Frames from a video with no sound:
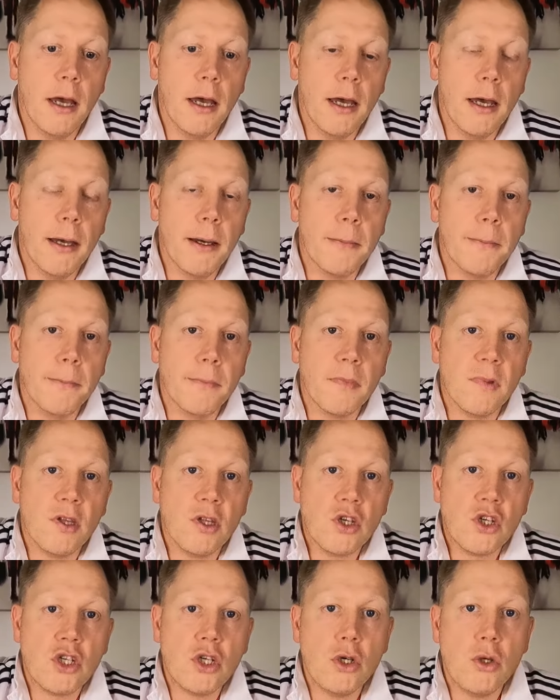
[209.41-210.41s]

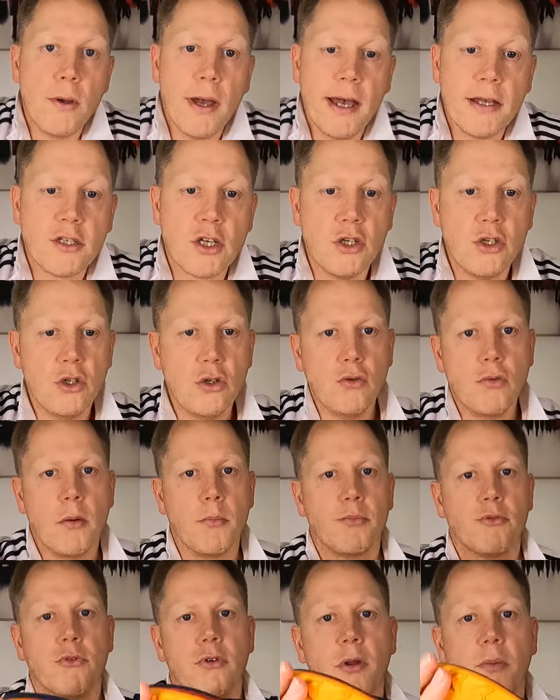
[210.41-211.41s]
The shoe has a
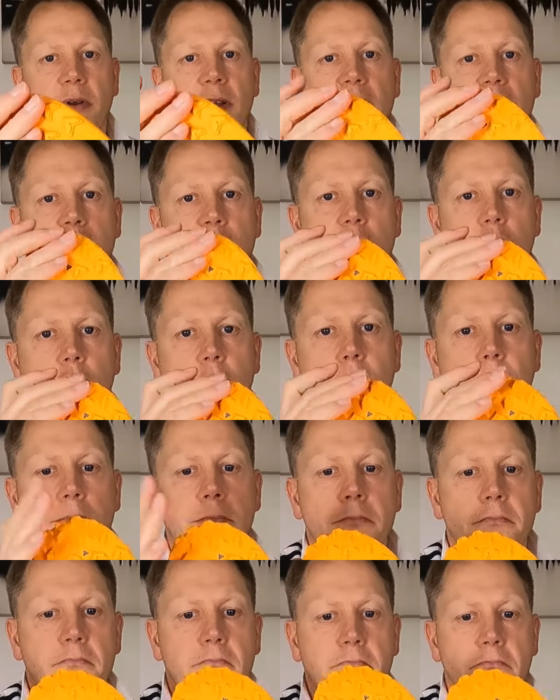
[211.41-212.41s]
new broader platform
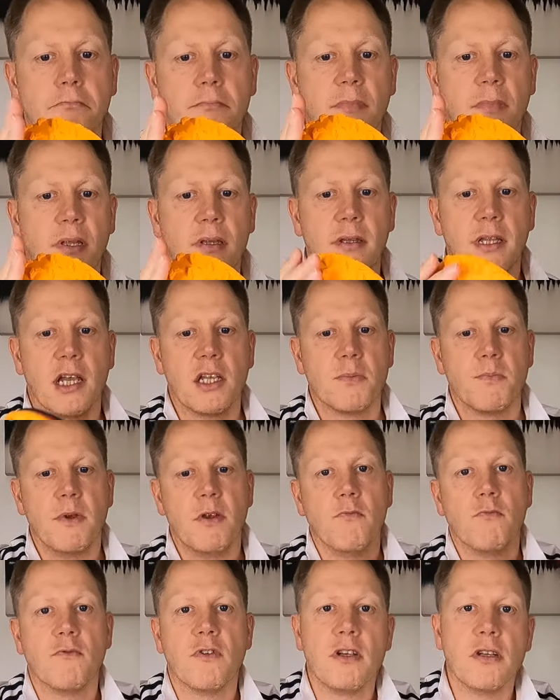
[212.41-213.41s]
that's
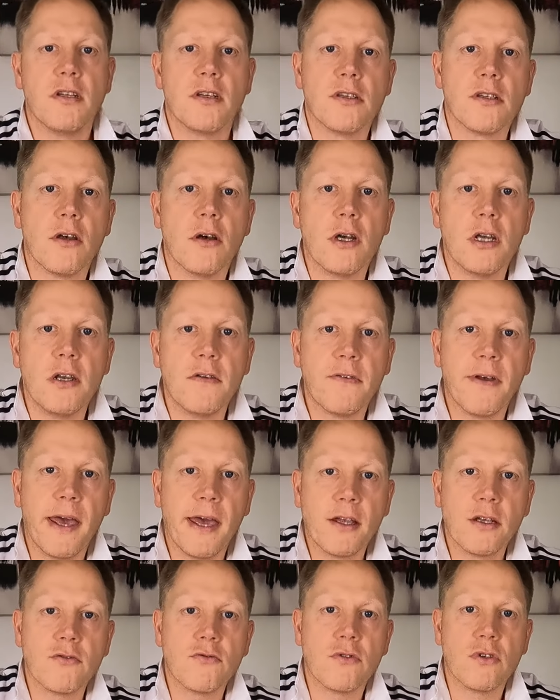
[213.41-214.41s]
been redesigned for
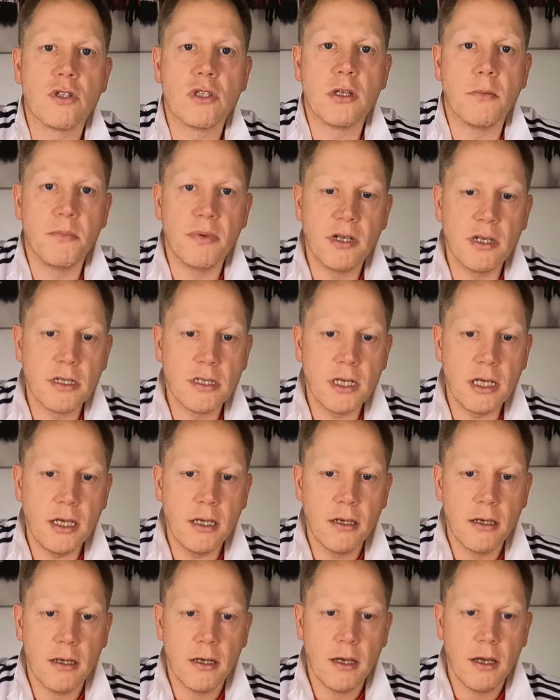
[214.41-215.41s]
extra
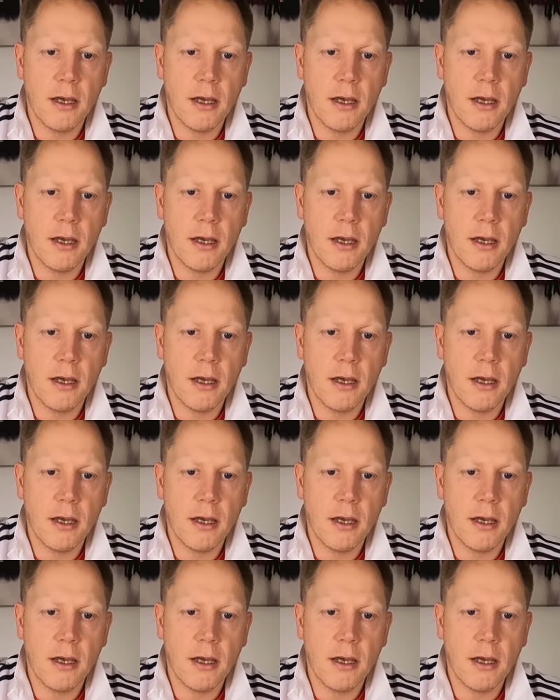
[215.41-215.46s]
stability.